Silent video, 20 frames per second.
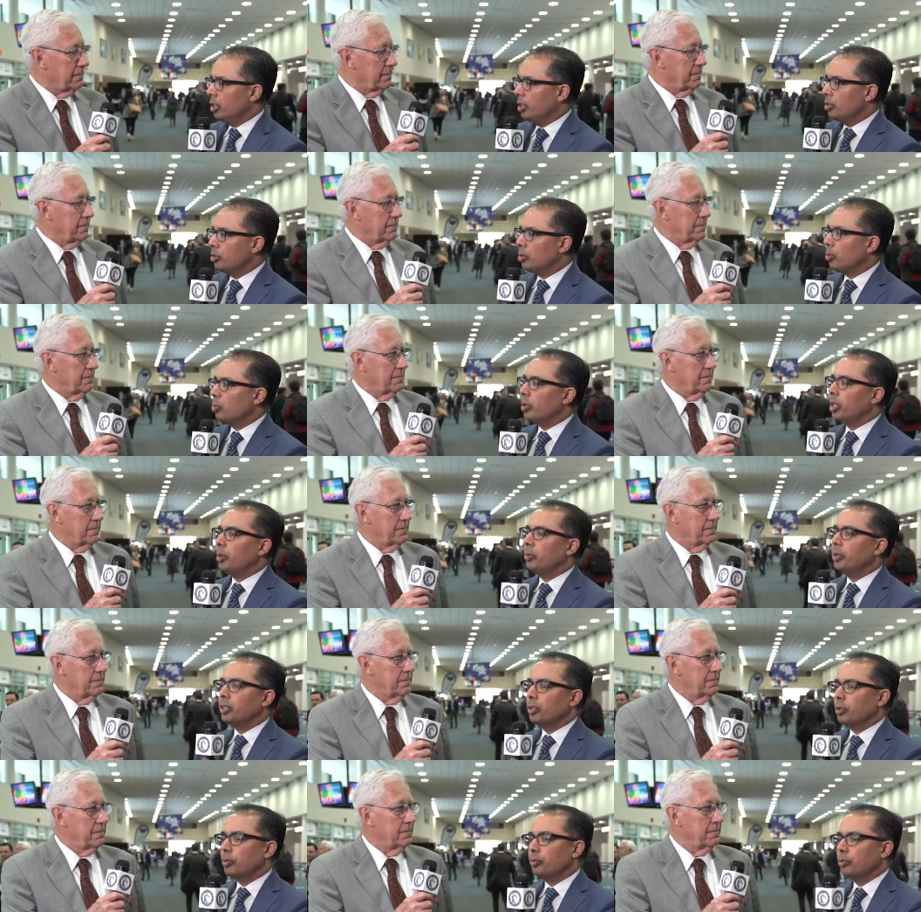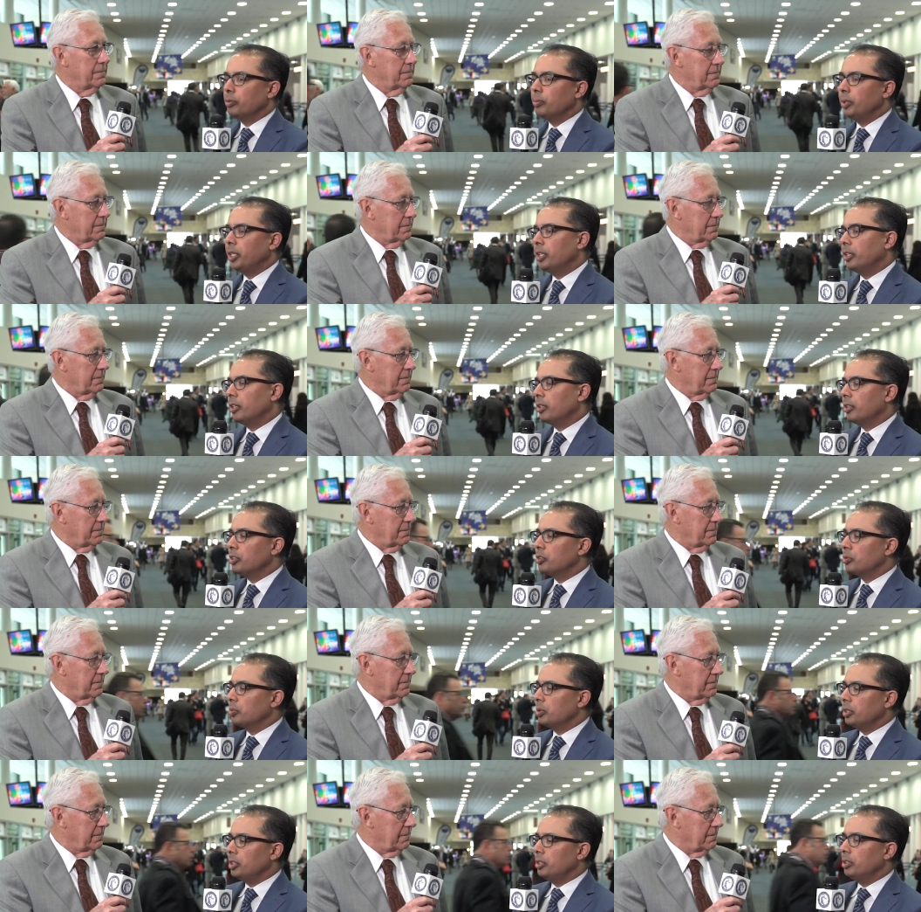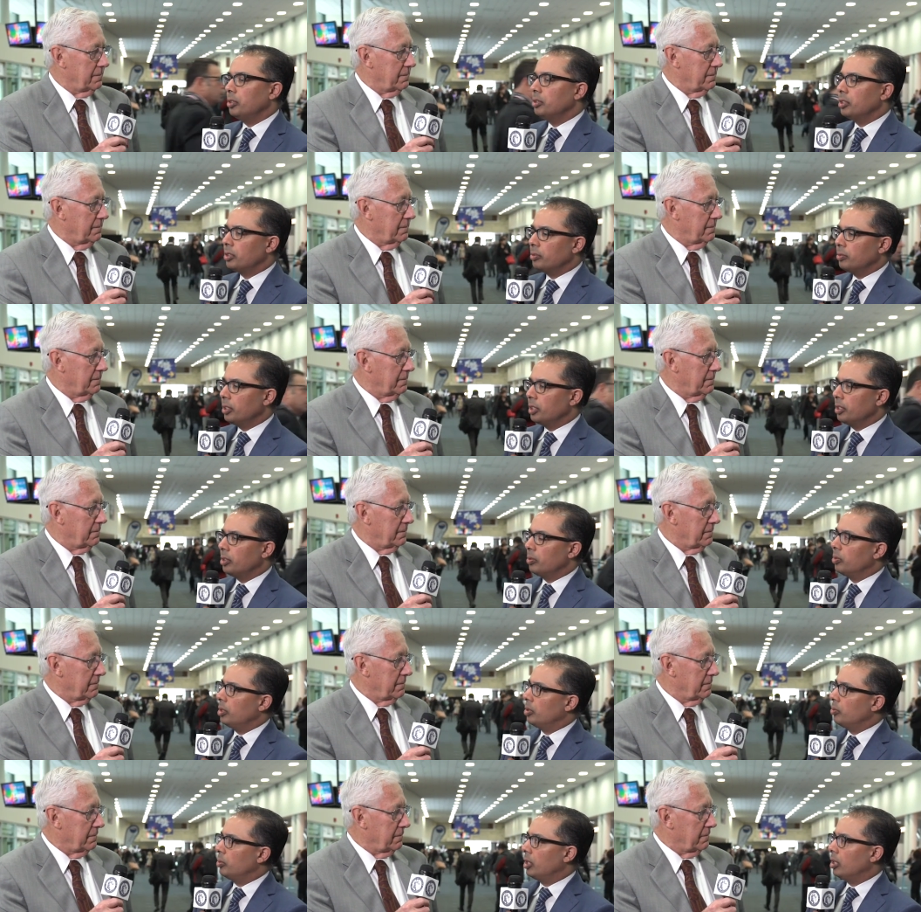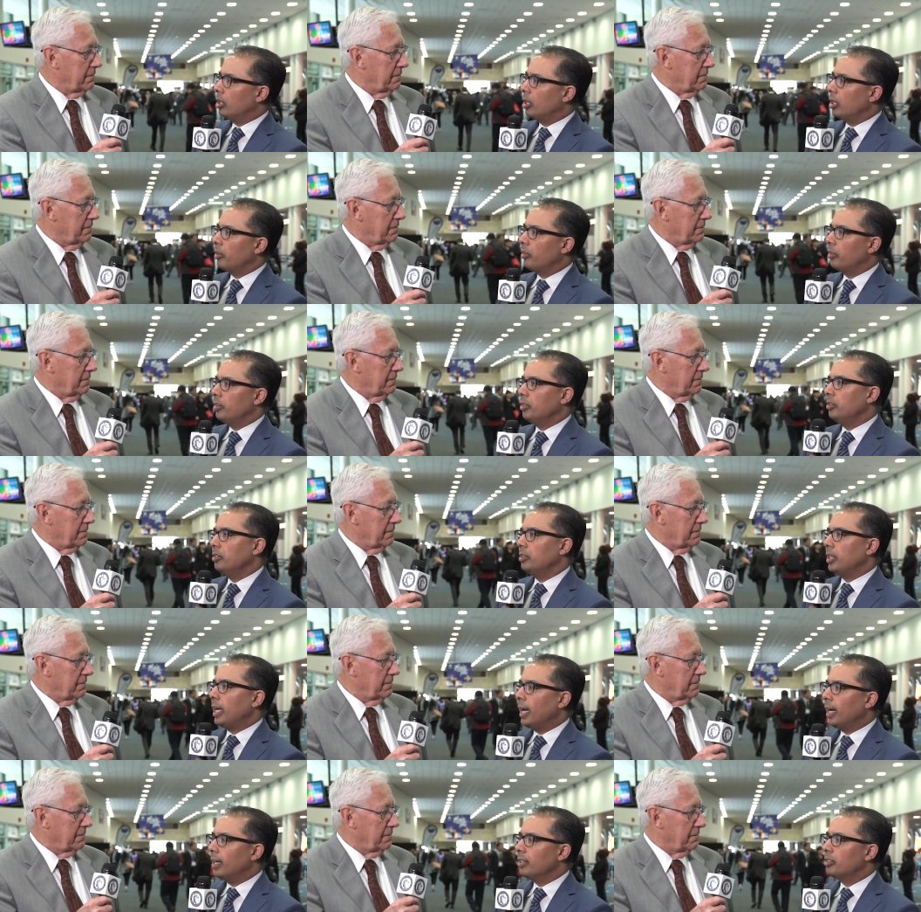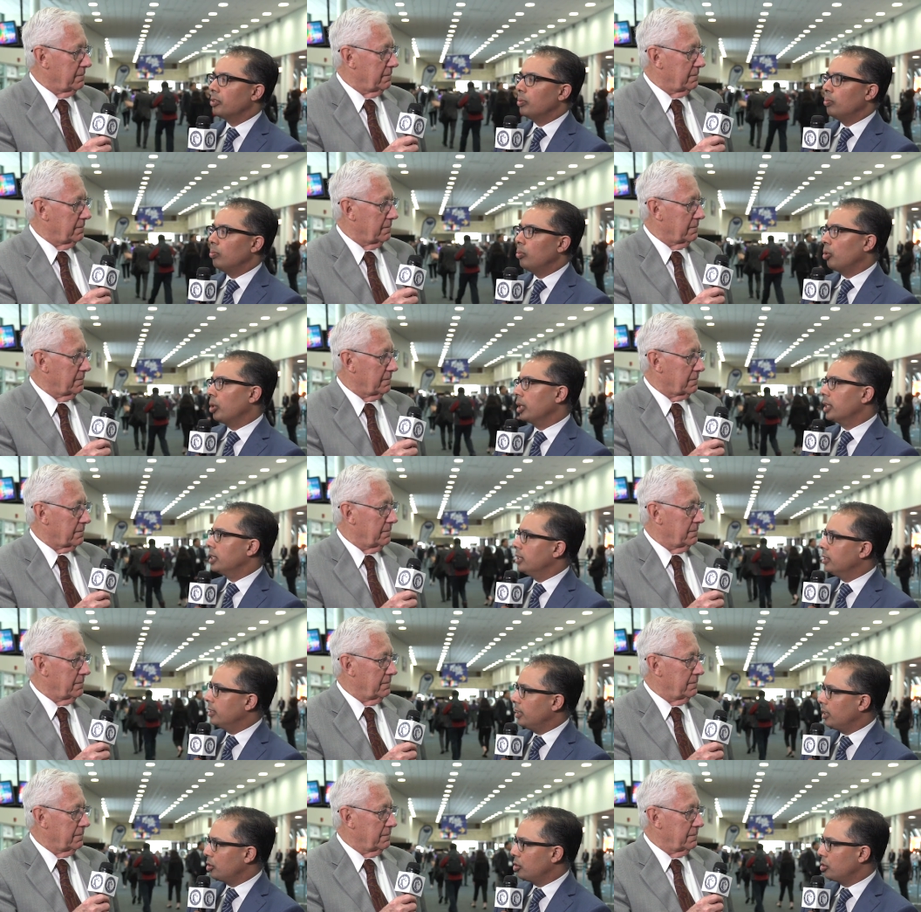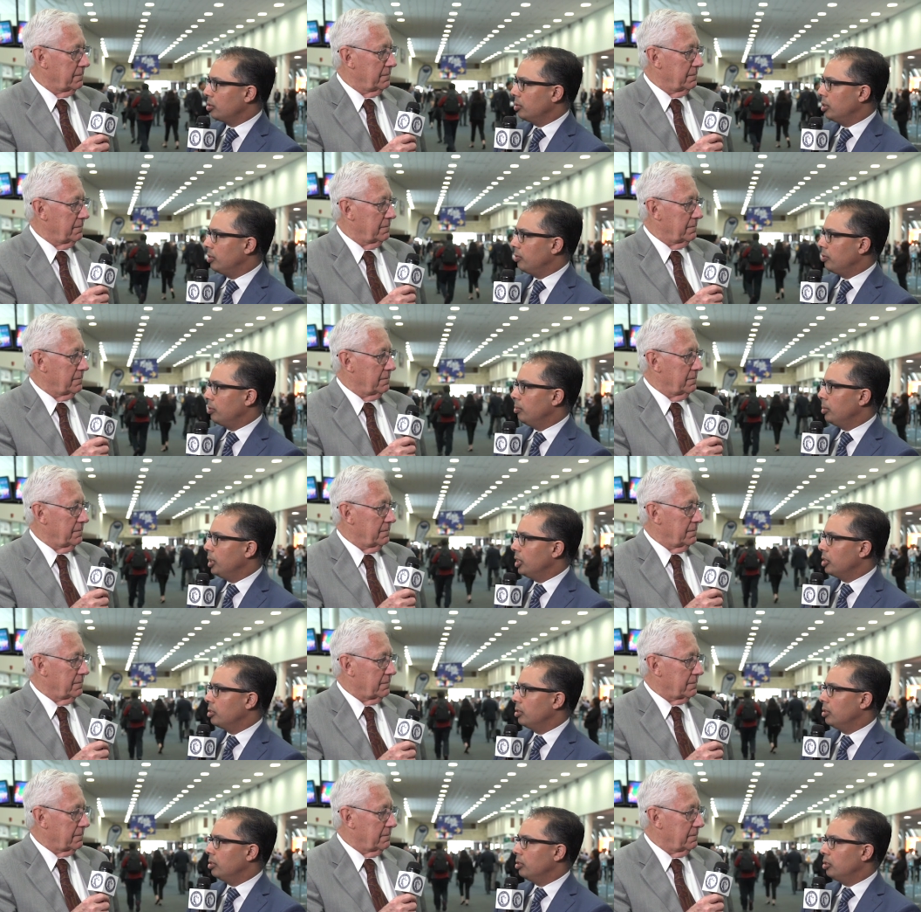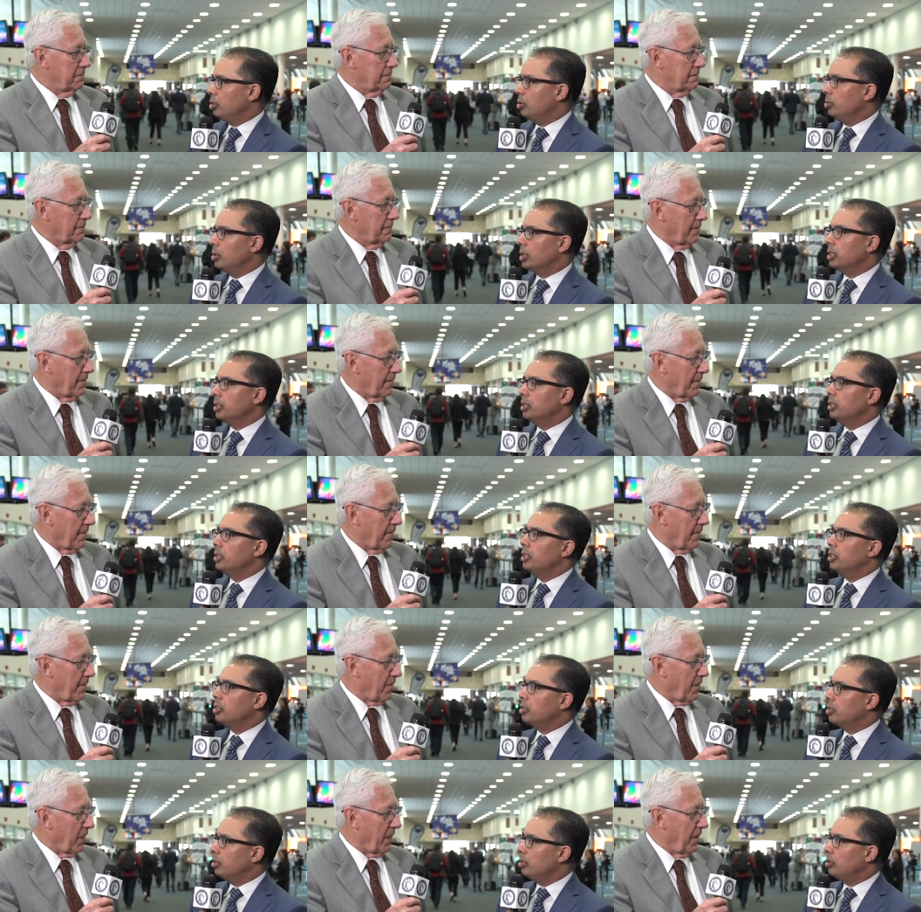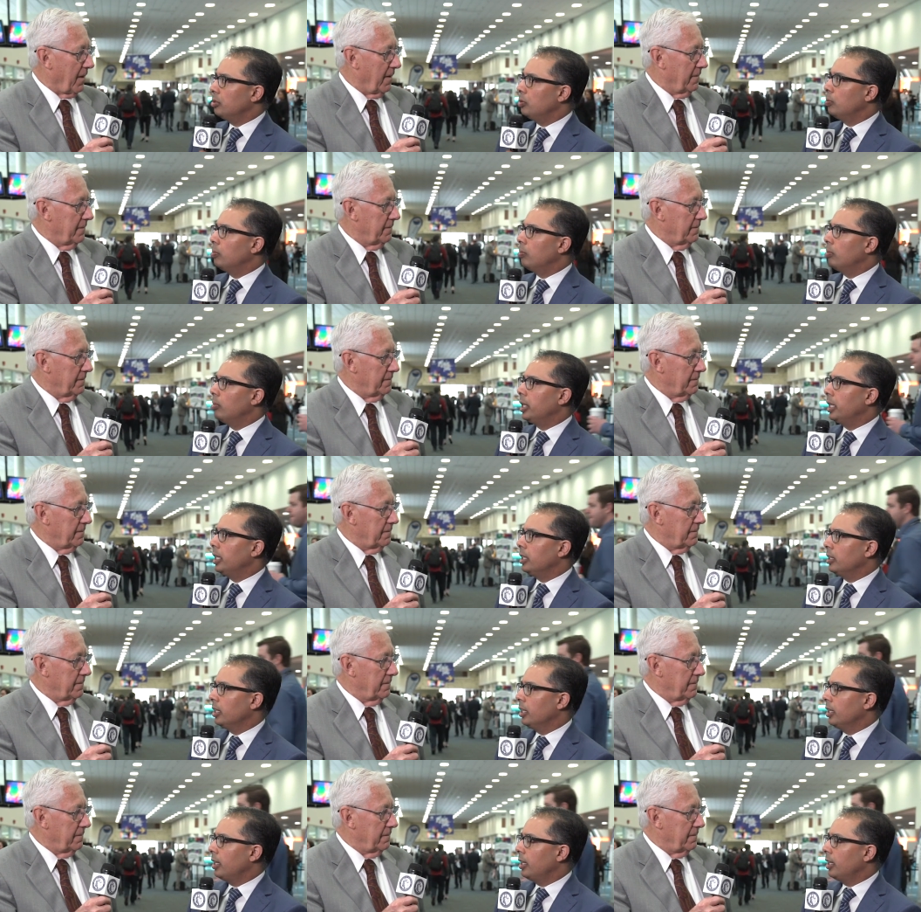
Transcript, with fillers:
Speaker 1: So where we go from here is really no different than when we are. This adds more contextual information to a clinician who might